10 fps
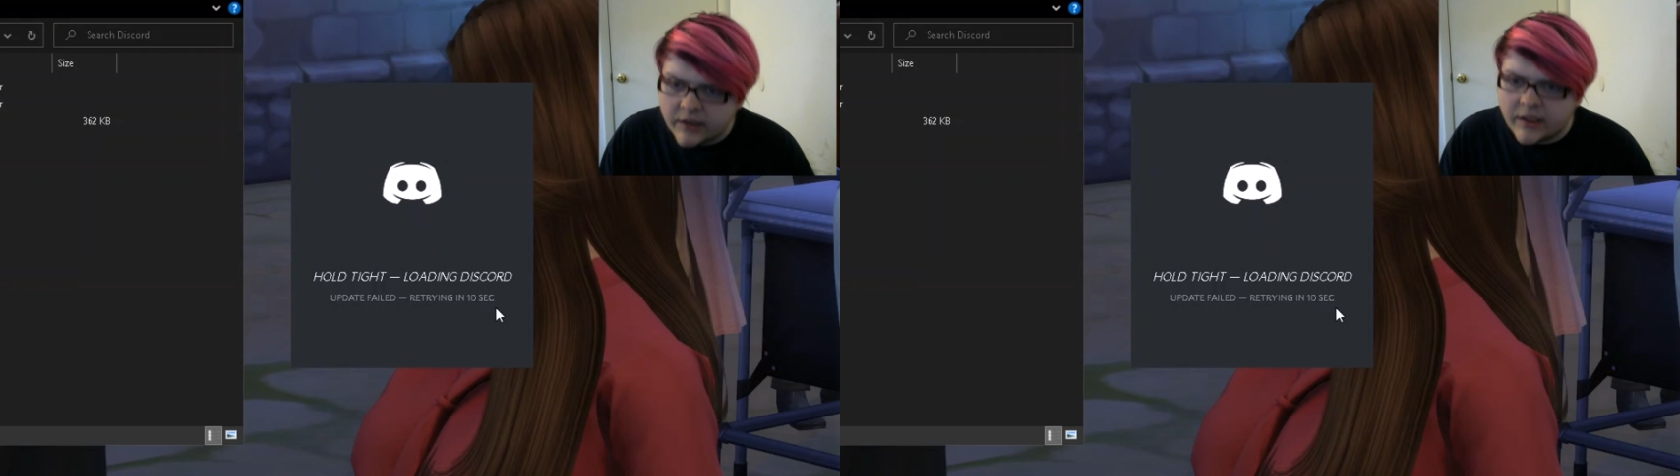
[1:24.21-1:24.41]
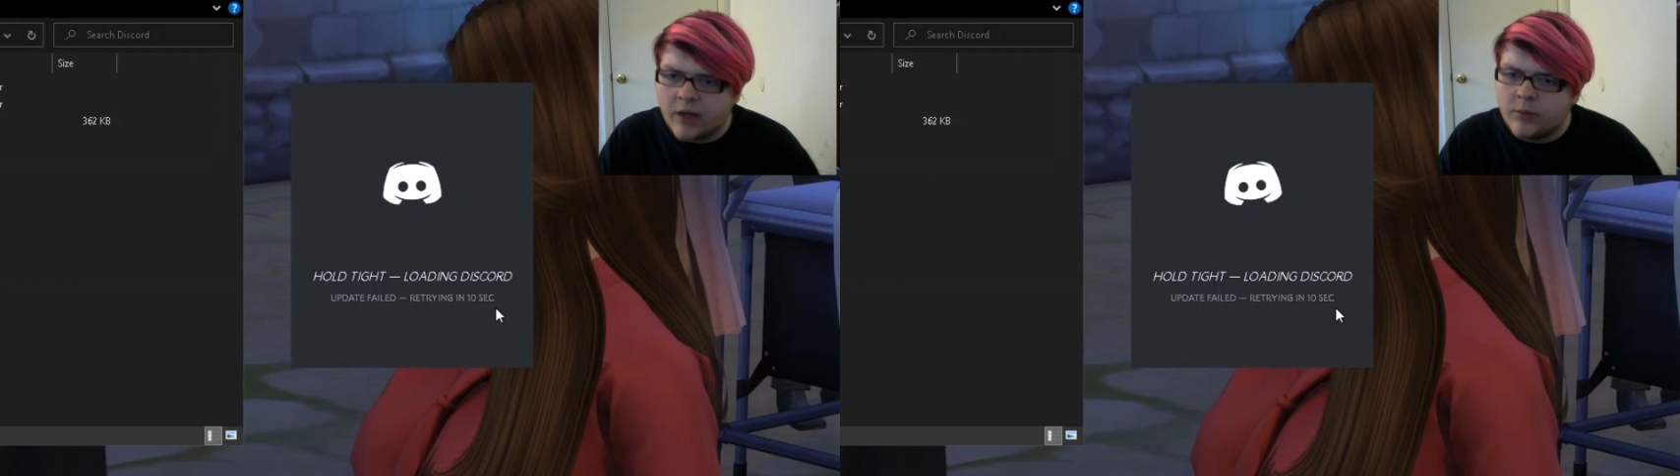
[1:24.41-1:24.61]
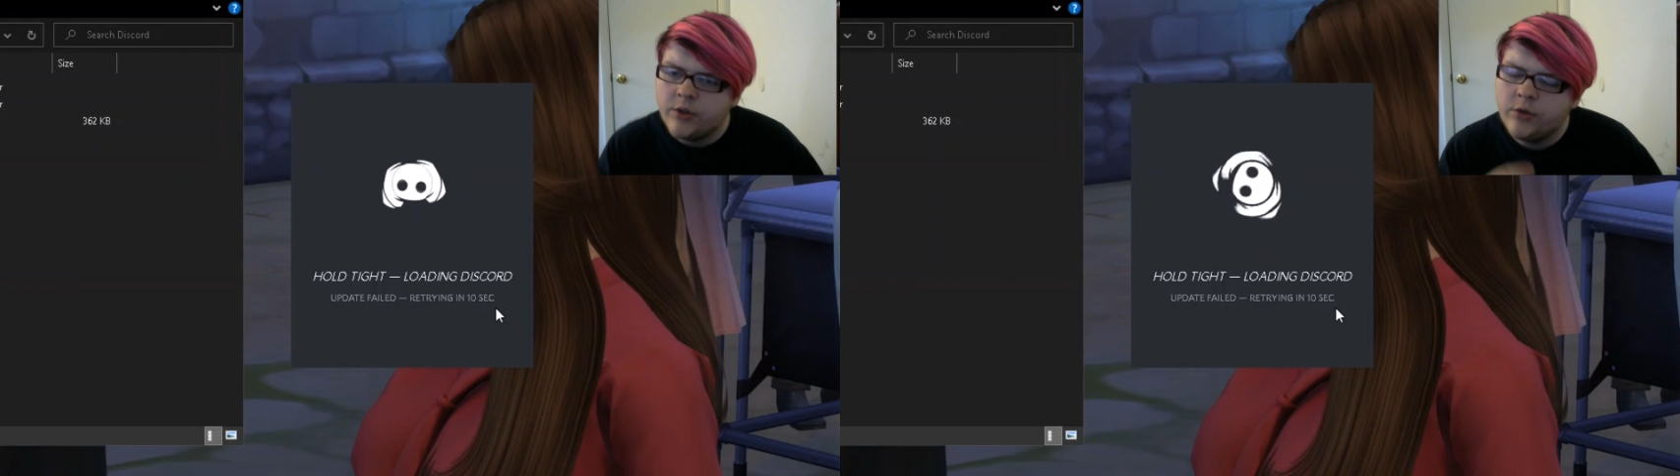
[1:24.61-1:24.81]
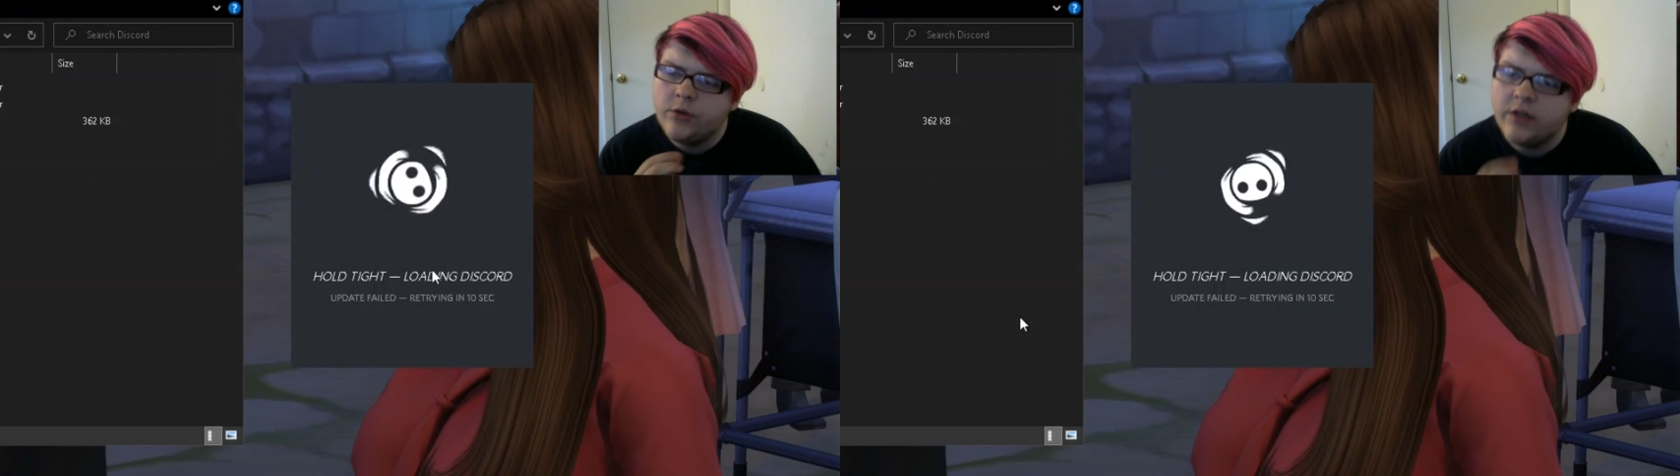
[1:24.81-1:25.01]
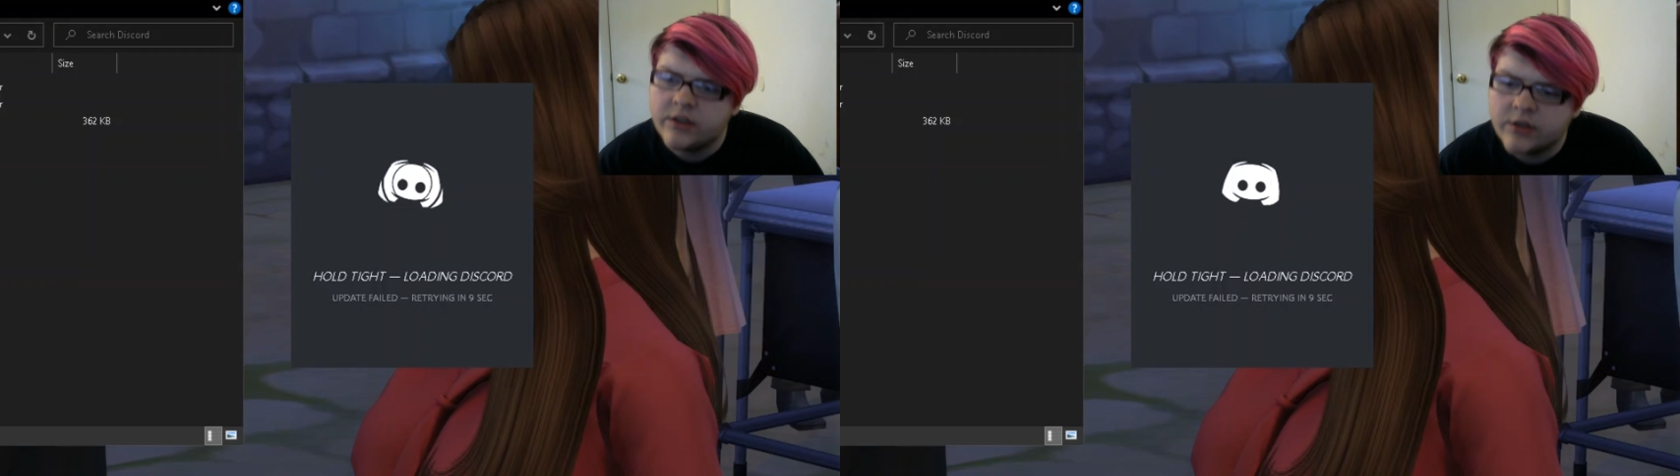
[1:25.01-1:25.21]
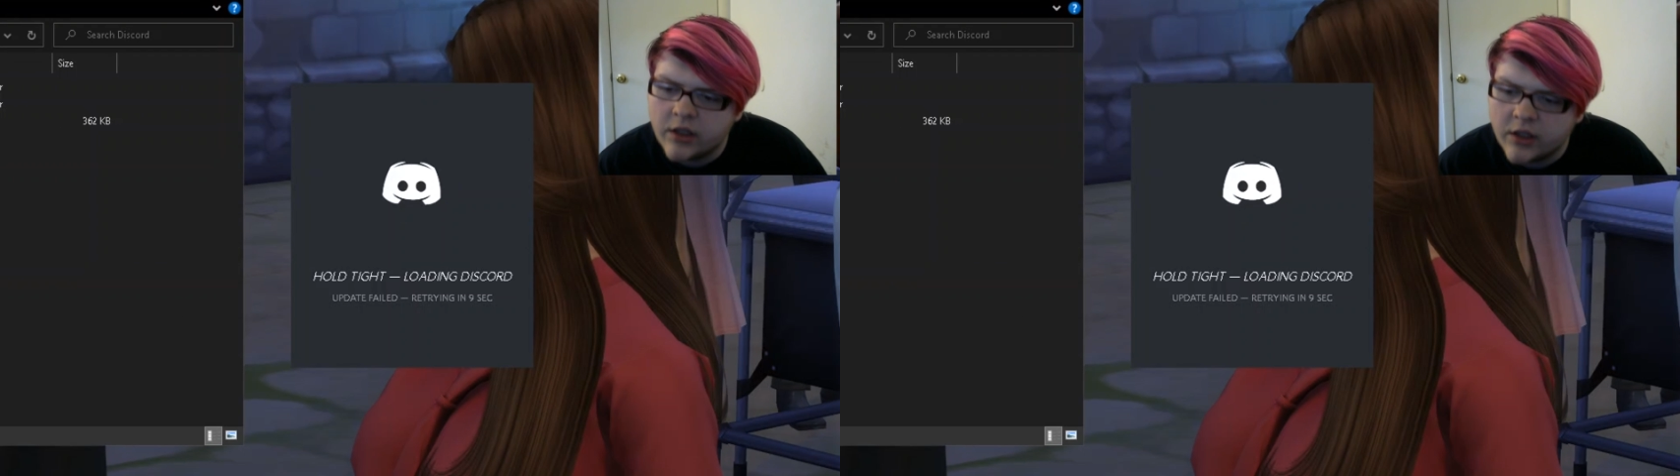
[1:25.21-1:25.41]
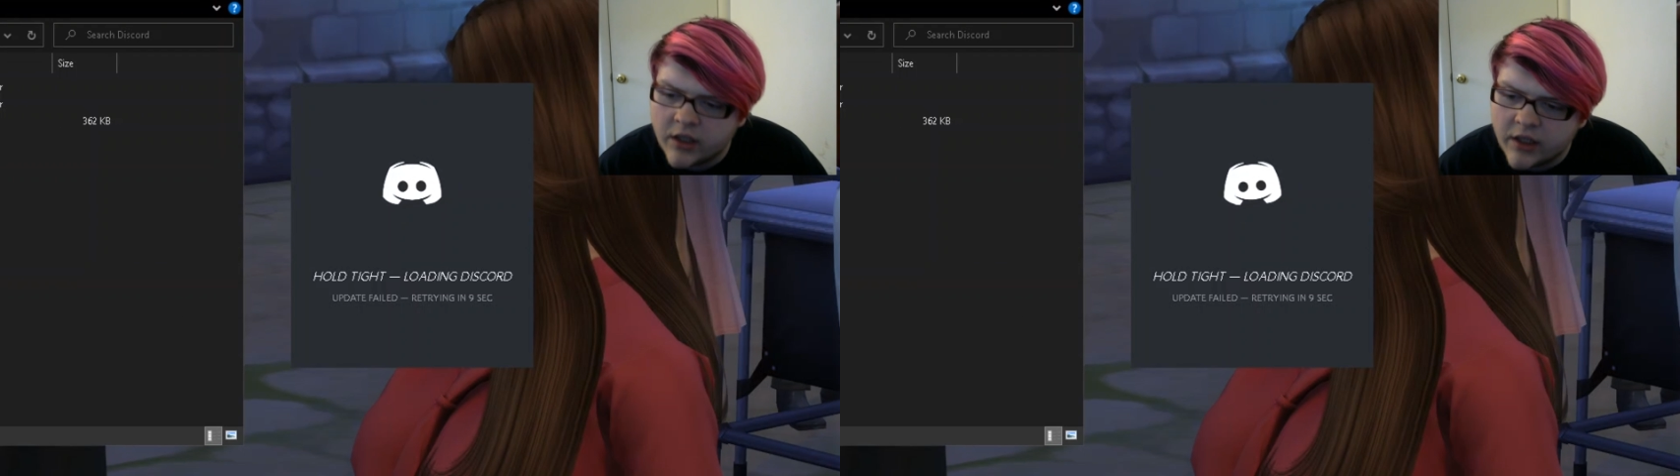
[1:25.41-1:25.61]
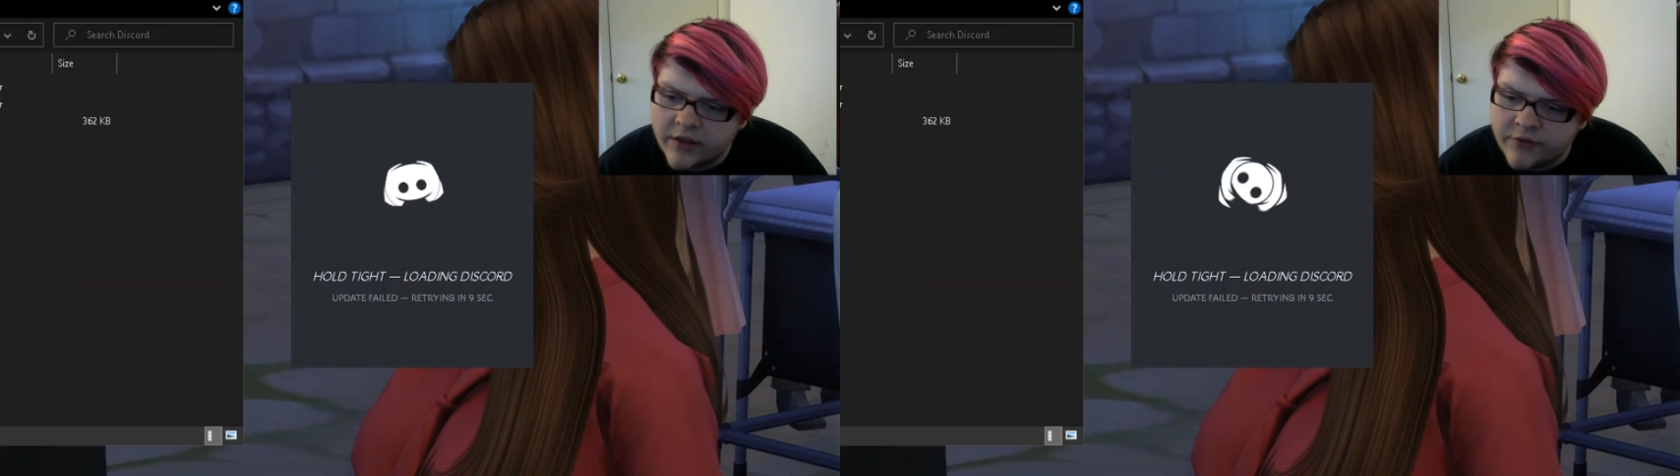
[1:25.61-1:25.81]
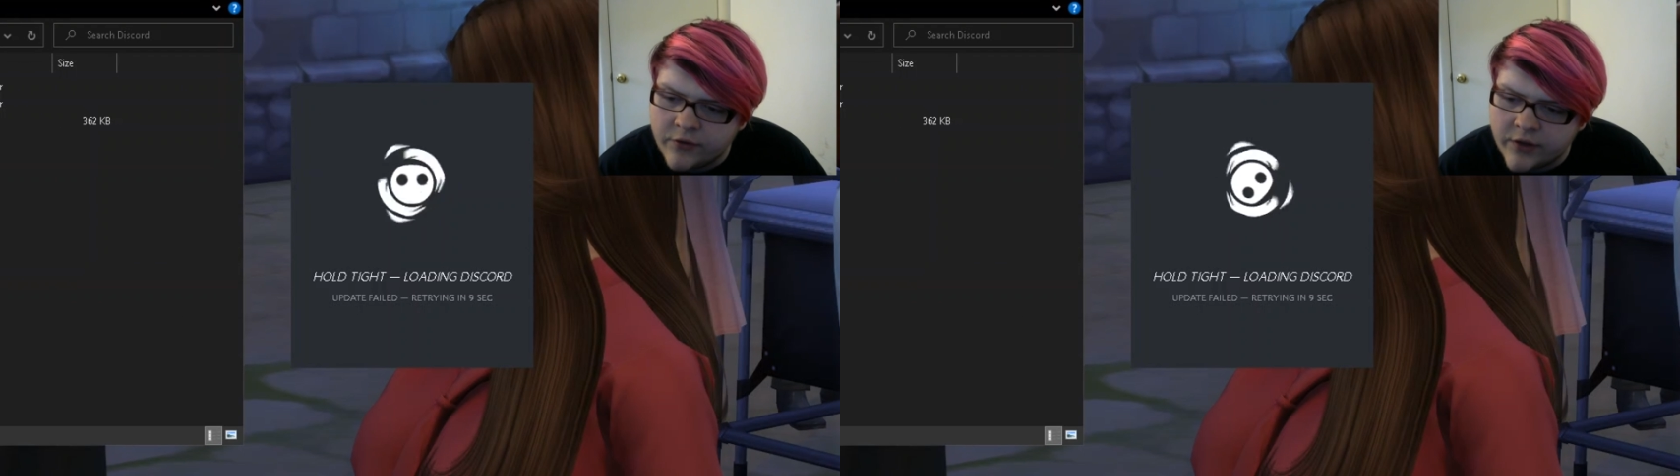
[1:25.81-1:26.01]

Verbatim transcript: Now, when you do the installer, if,